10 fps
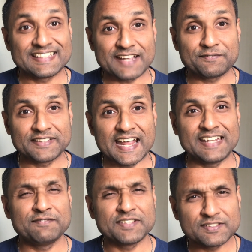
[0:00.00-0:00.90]
Tech with
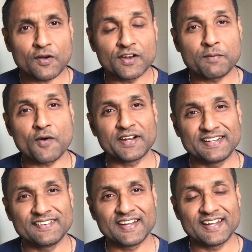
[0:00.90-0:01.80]
Eddie which is all about
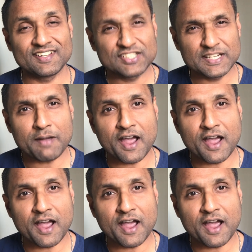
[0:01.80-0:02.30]
integrating cheap